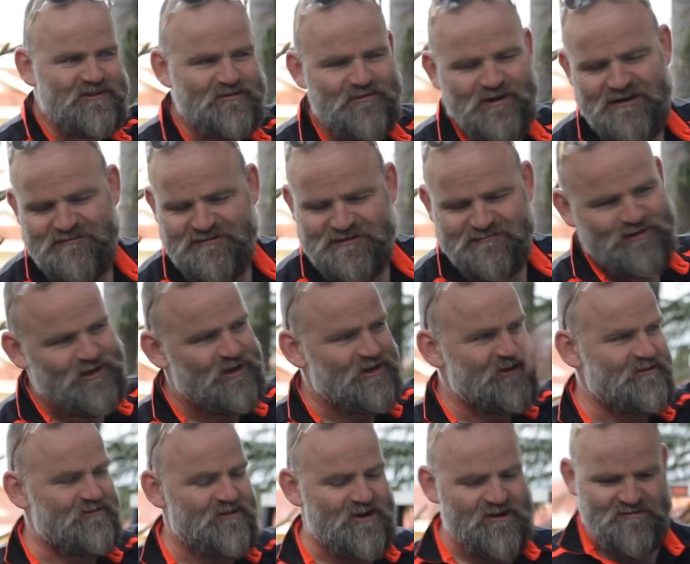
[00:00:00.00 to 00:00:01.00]
The wind was blowing
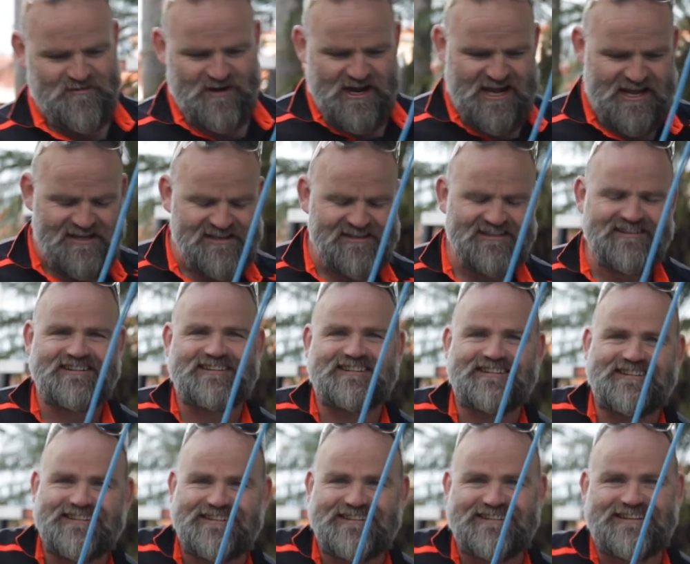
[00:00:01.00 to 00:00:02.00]
the wrong way.
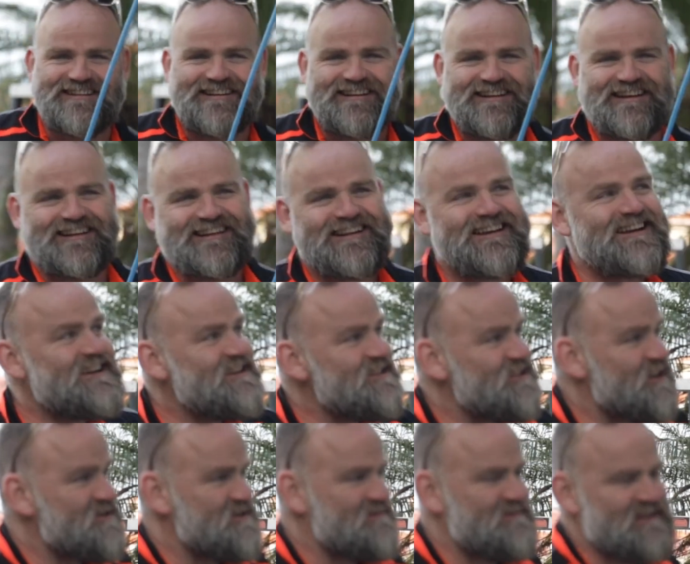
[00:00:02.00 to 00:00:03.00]

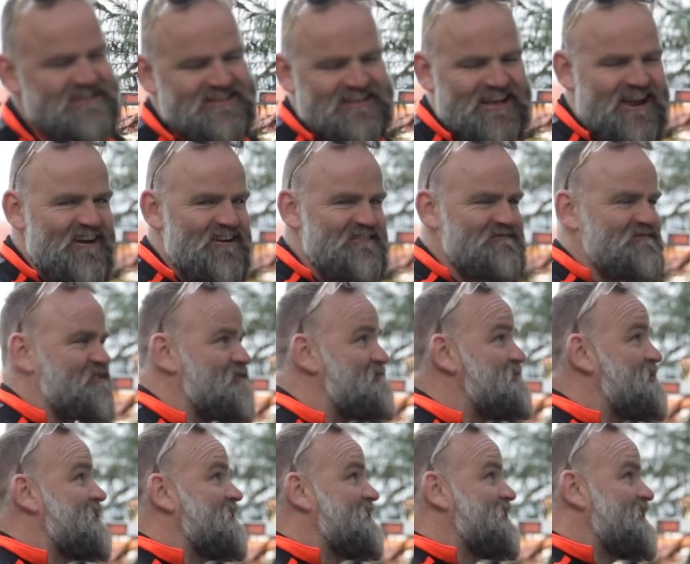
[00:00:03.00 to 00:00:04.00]
So it was a bit scary for a
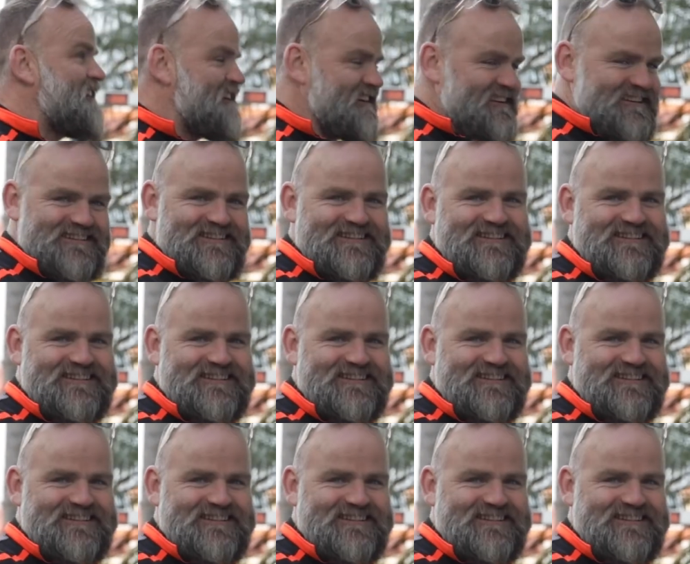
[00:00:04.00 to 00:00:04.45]
minute there.